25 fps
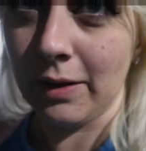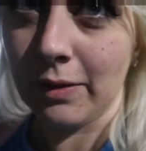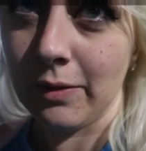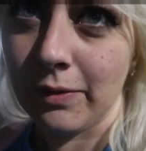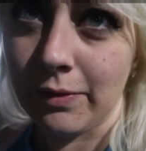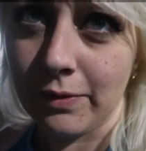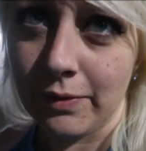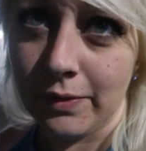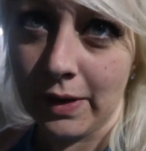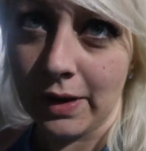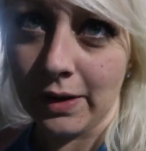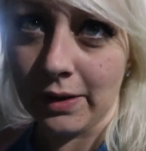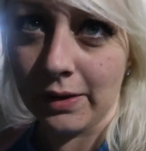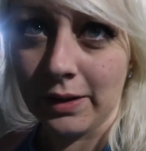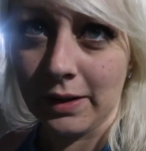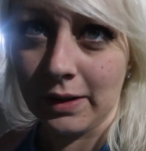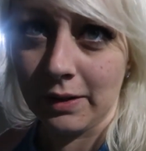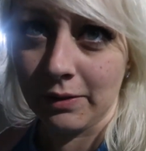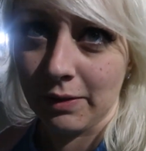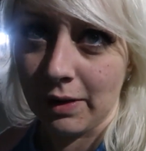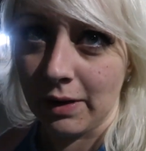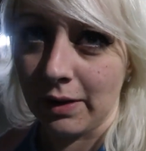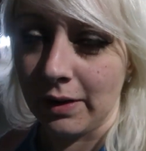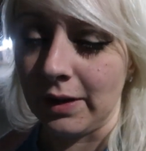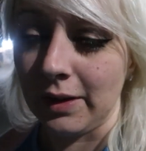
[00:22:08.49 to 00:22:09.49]
a very,
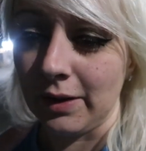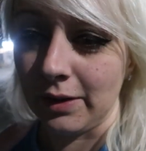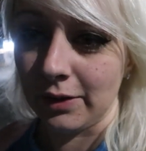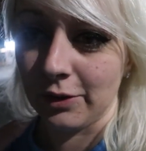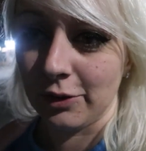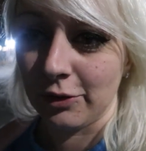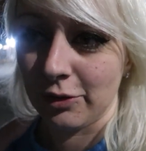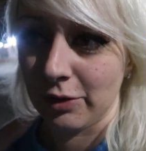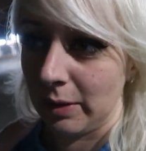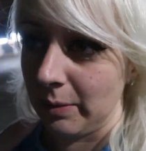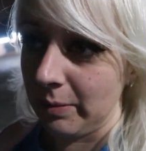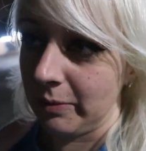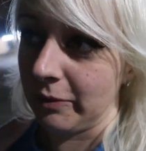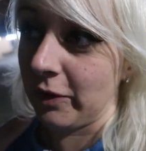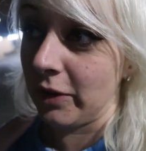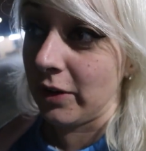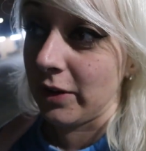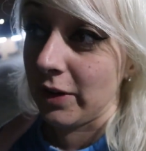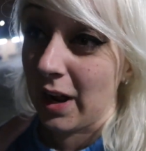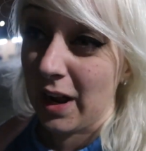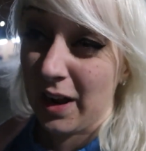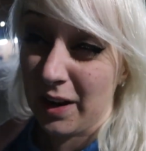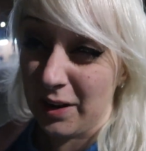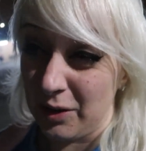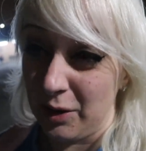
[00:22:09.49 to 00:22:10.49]
very good trip for
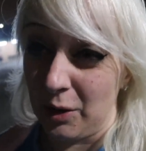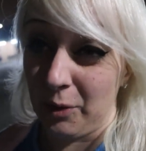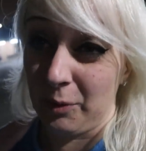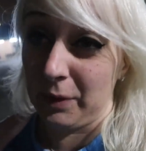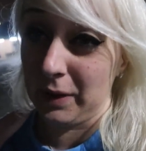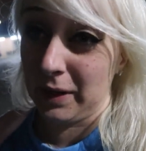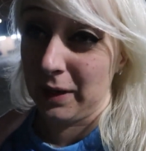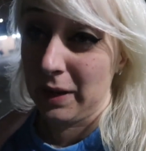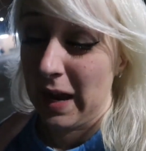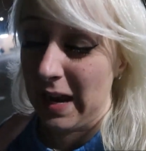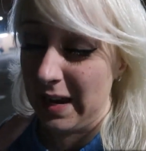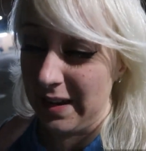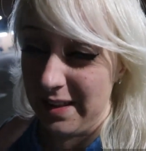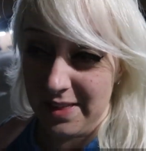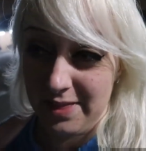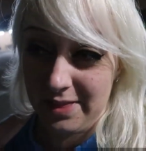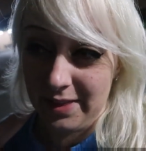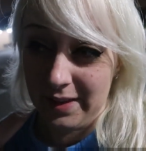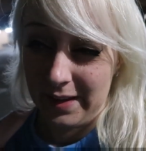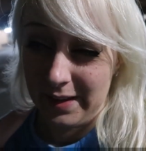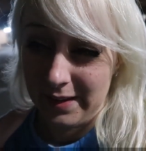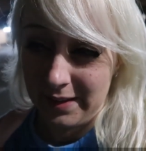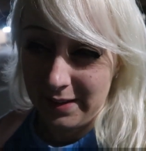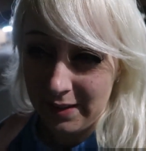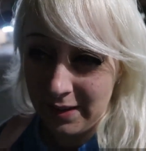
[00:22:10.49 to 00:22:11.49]
not knowing
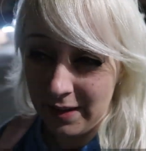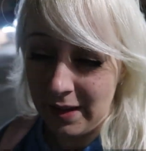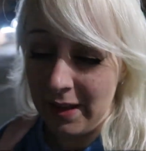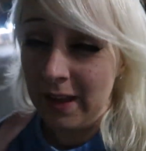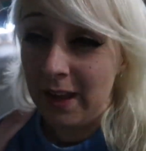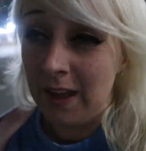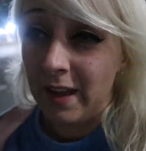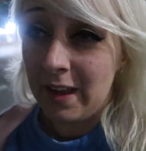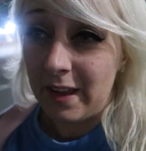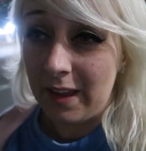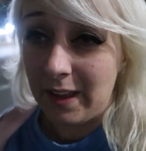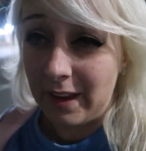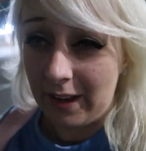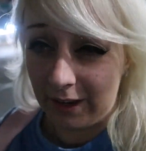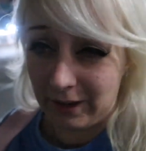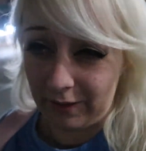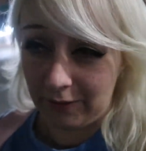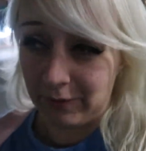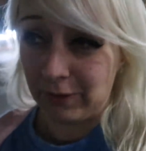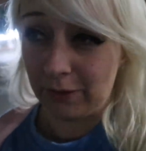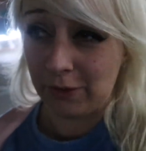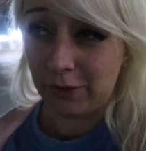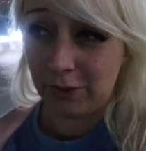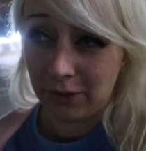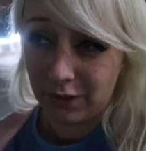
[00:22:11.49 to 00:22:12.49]
anything and
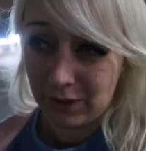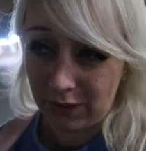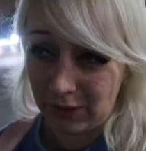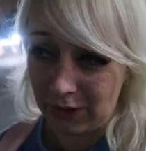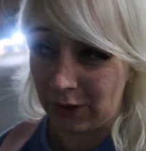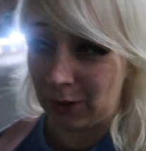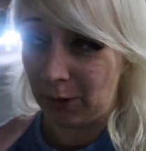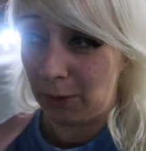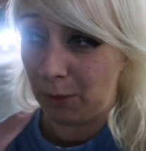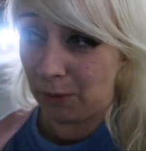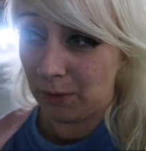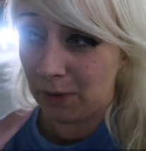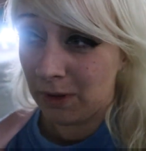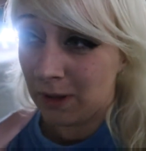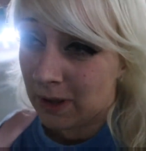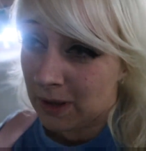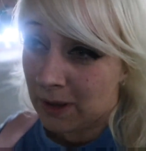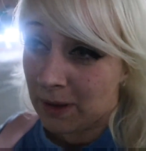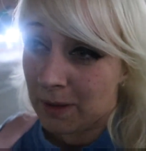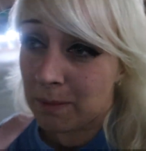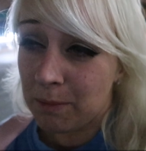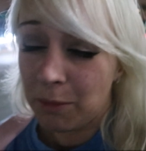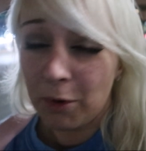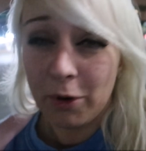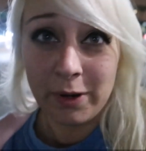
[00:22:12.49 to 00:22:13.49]
for just, you know,
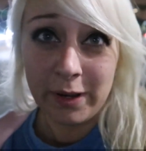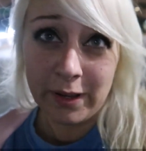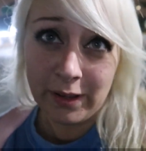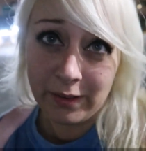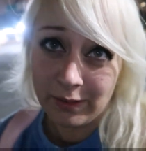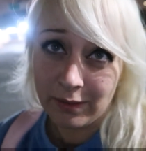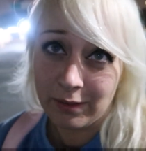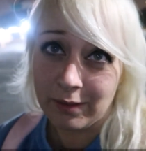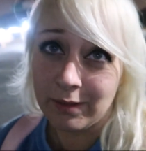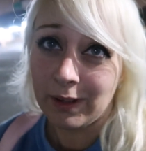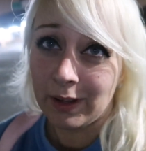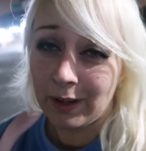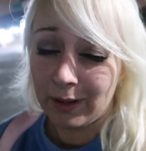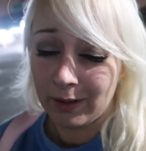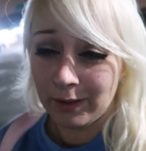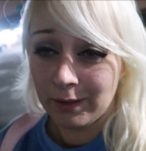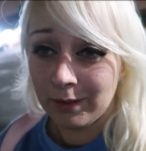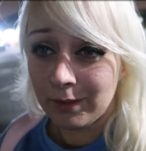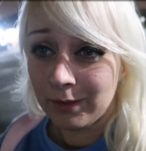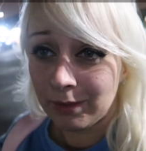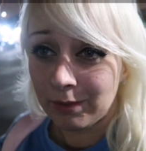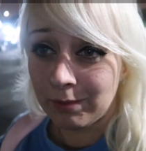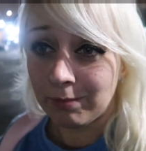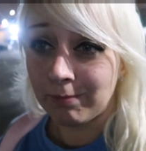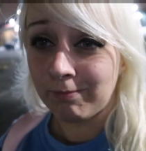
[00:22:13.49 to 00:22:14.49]
booking a
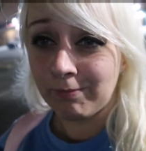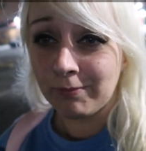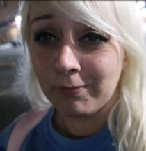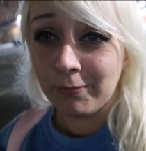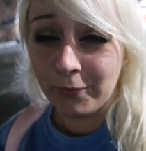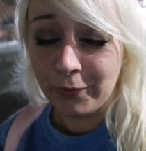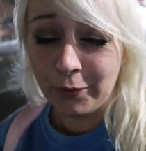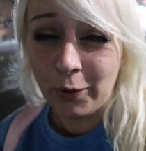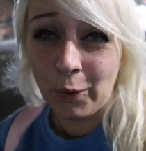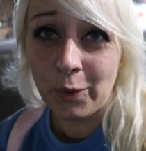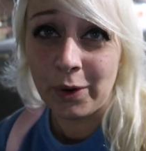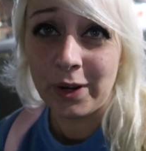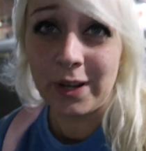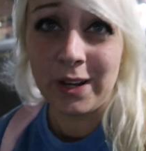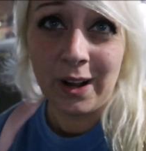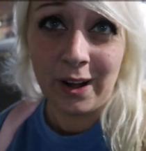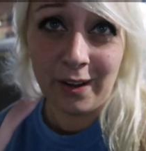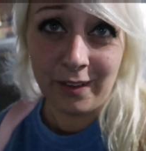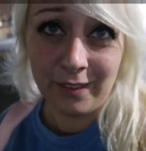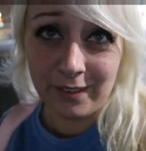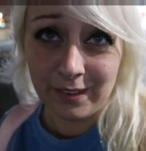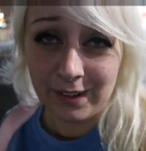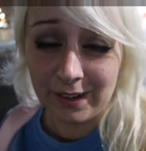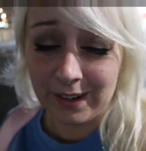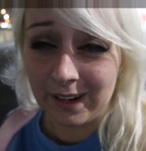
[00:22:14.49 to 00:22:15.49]

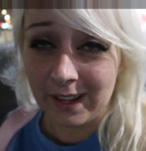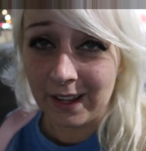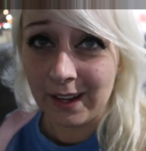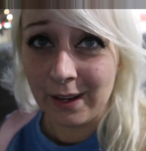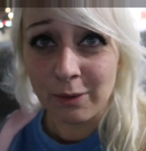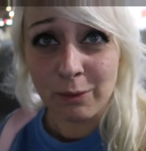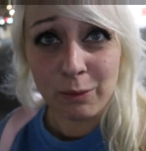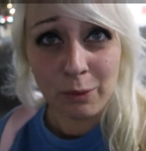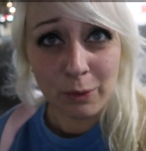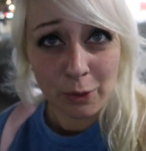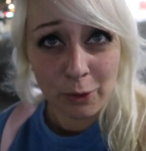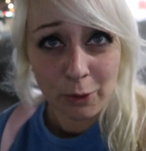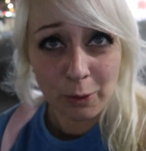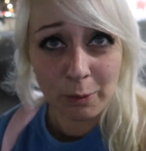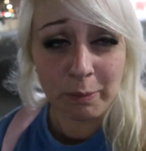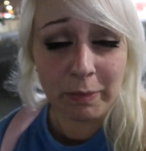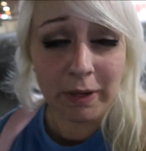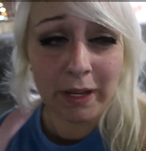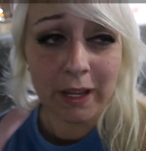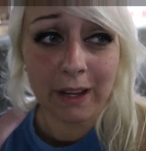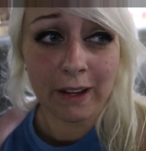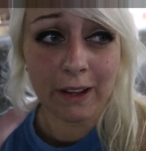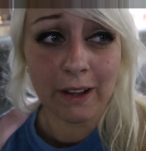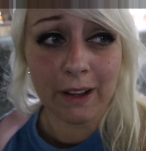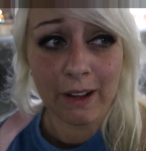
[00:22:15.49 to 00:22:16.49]
$40 a night room.
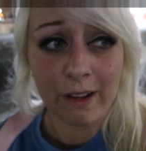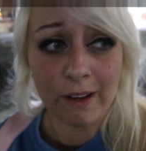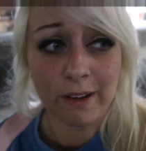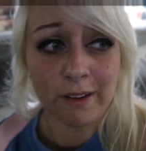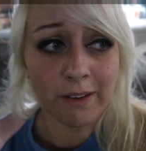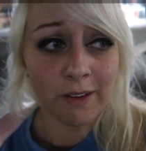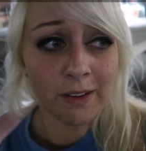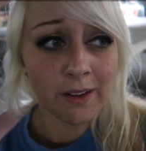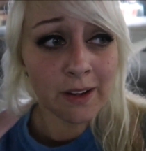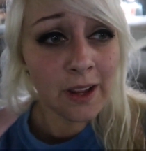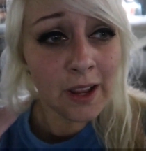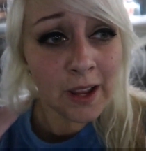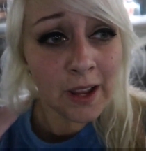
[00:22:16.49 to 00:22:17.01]
And,